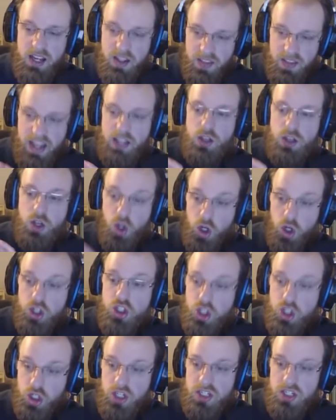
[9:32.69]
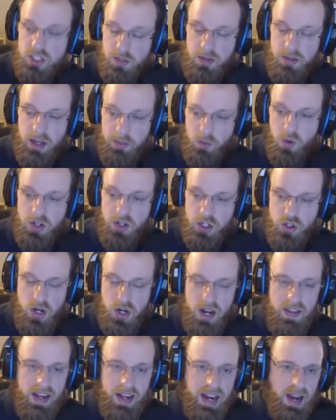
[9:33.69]
That looks good to me. I'm going to
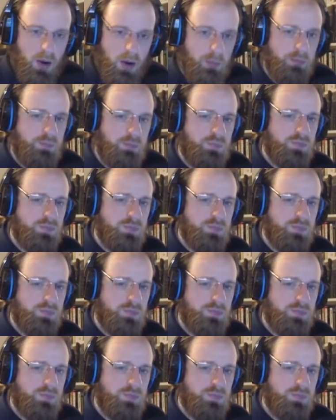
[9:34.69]
try that out.